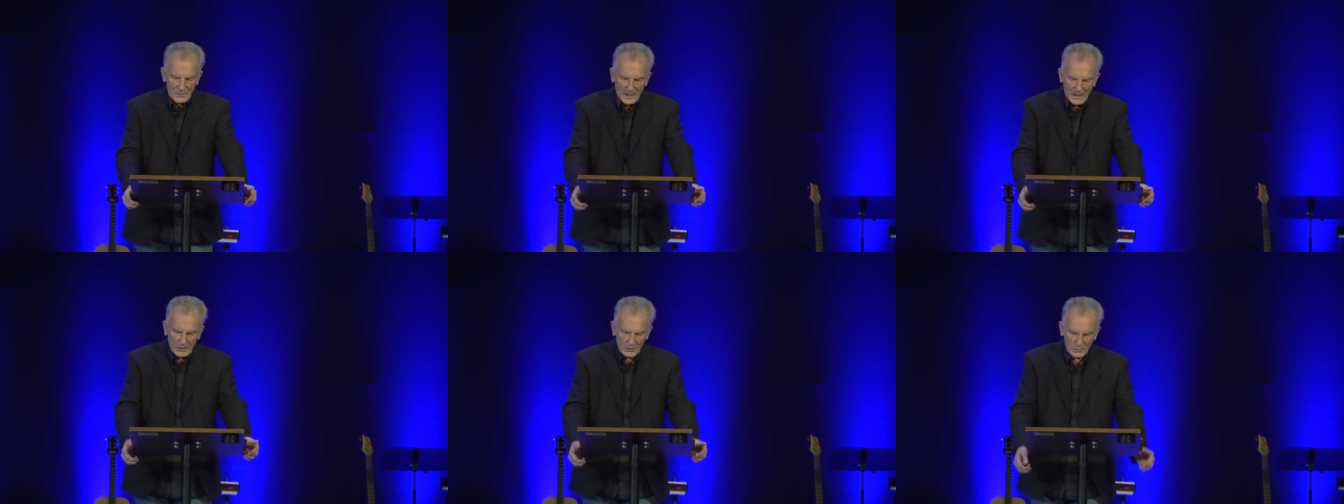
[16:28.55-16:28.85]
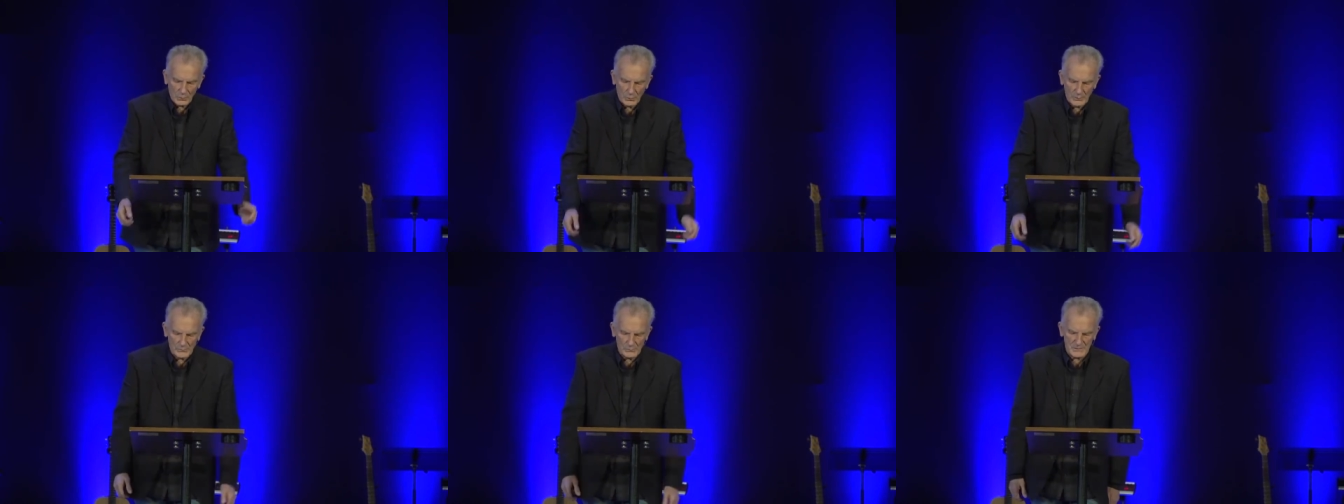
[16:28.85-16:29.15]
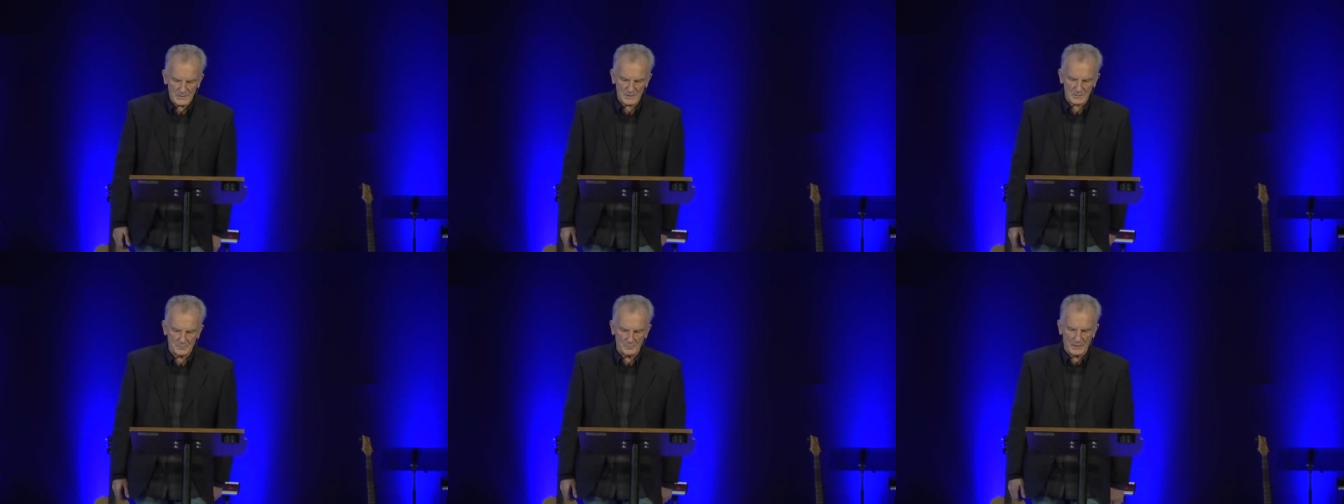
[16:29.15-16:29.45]
how do we
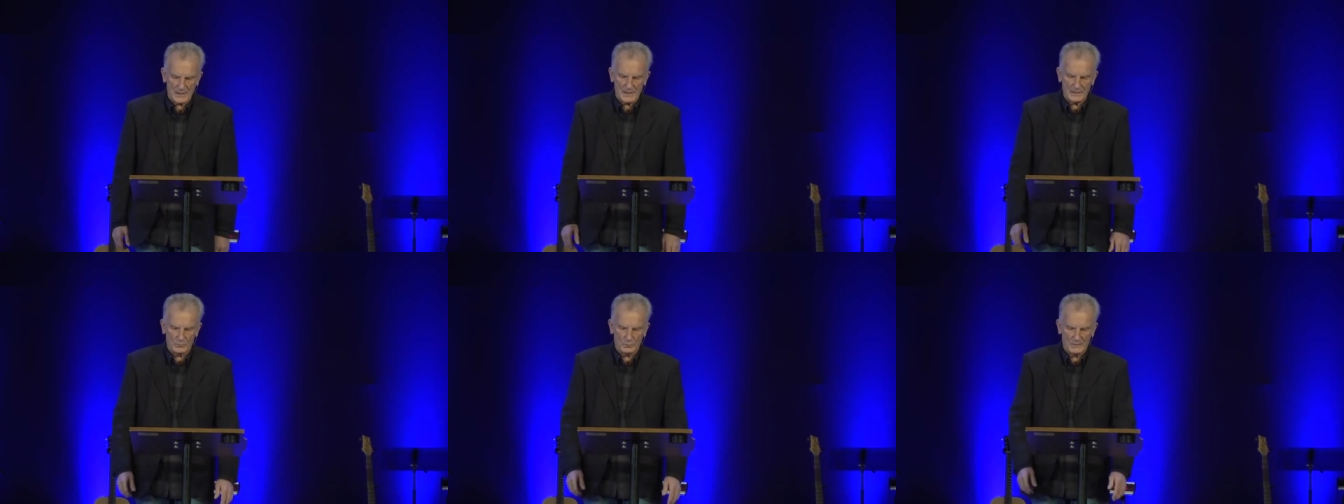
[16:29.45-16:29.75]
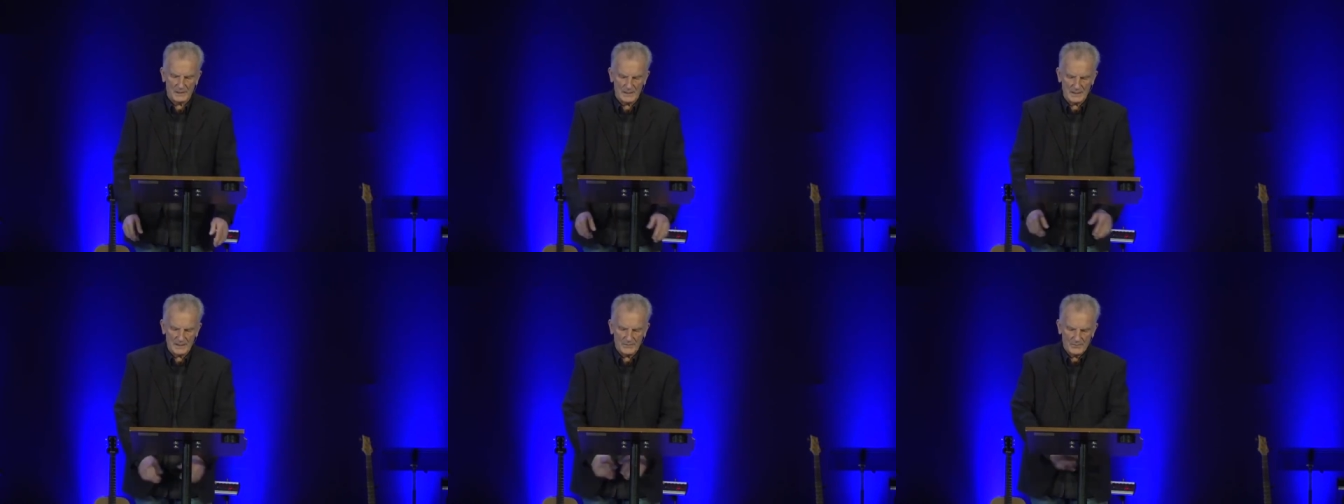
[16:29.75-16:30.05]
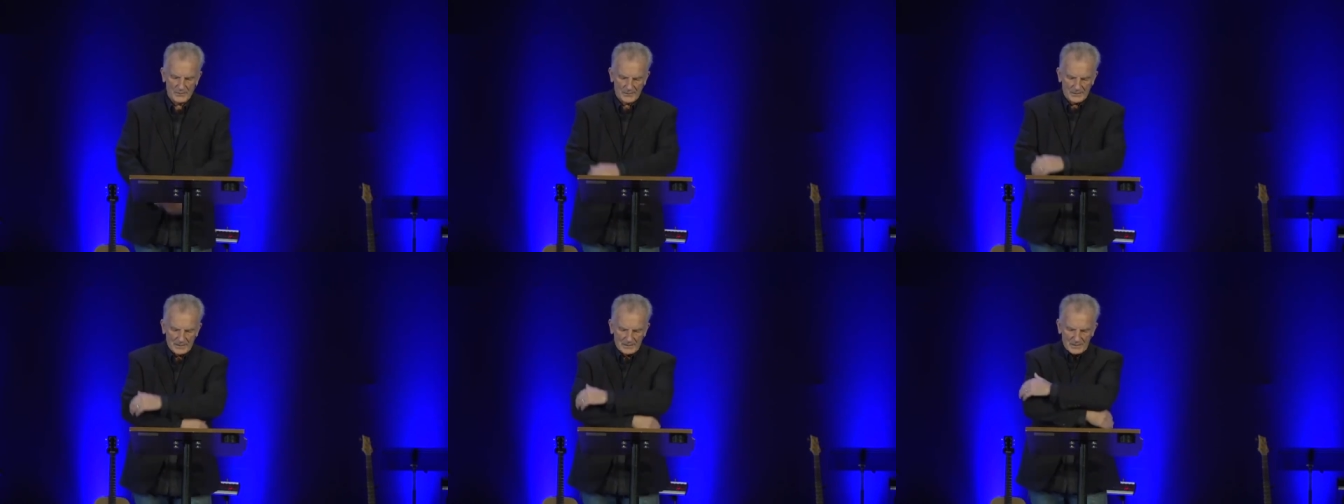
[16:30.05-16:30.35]
respond when
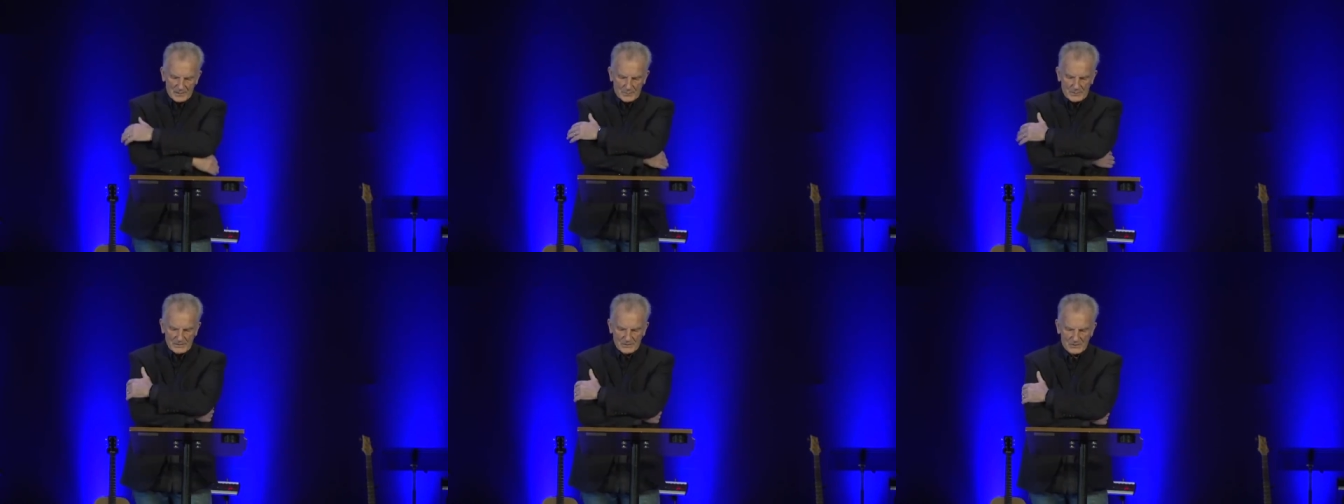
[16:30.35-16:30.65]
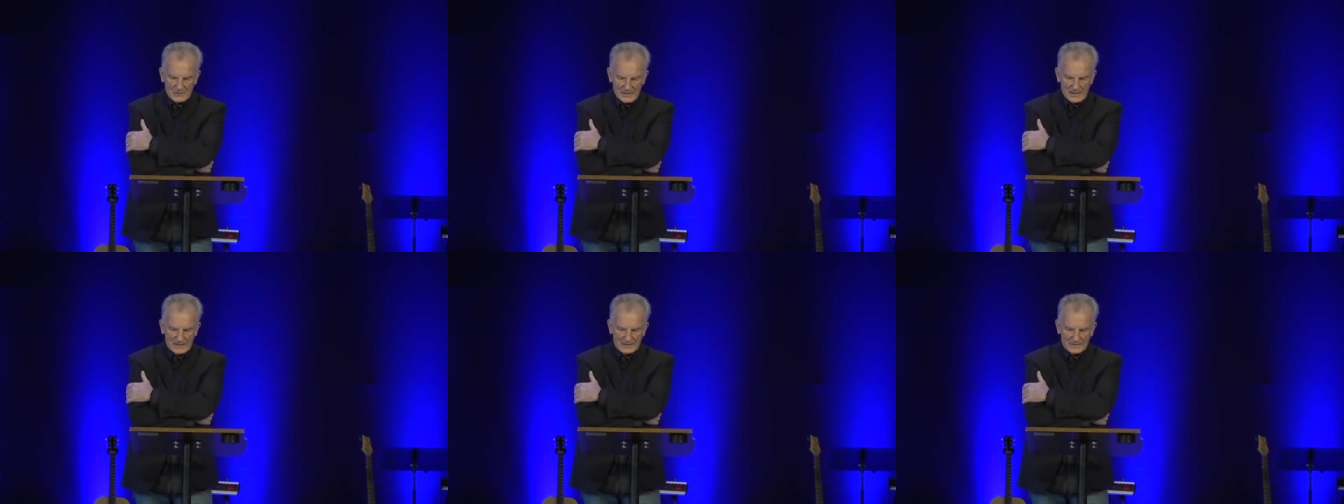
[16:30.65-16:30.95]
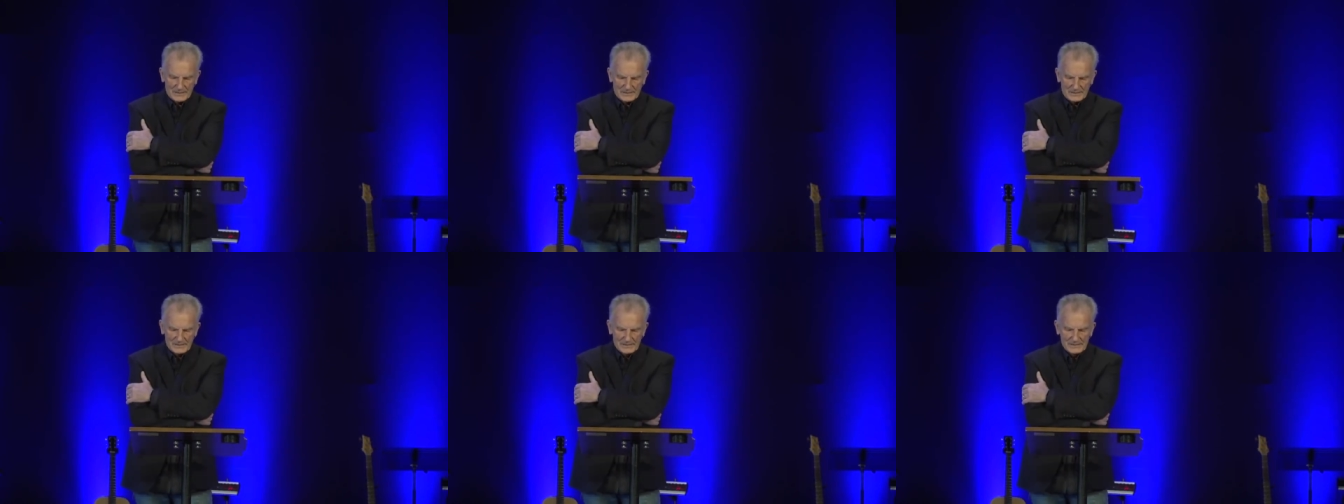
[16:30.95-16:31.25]
everything is being
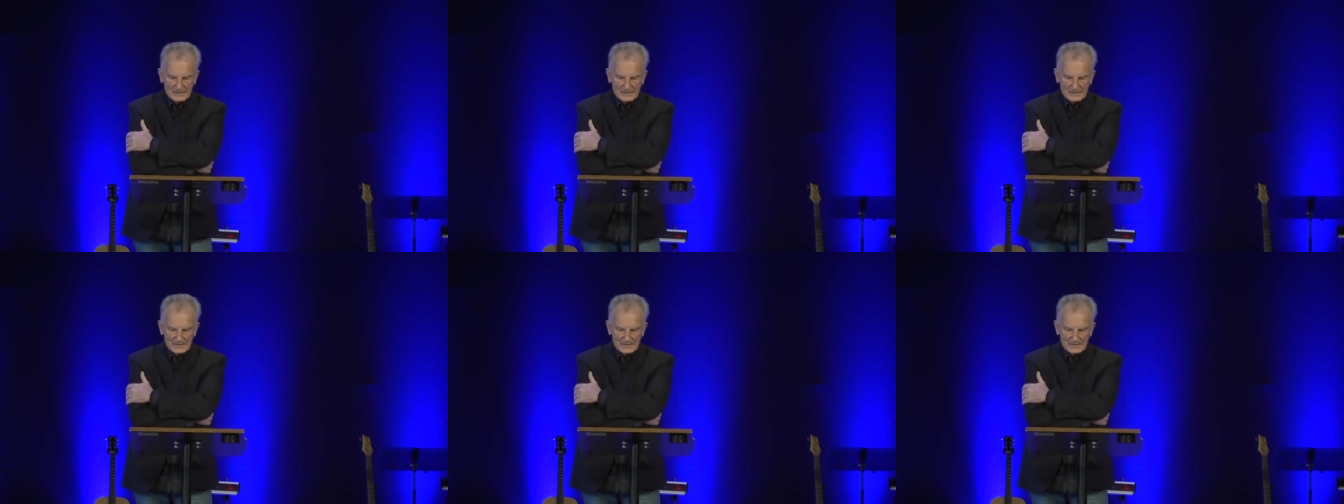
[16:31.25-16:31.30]
shaken?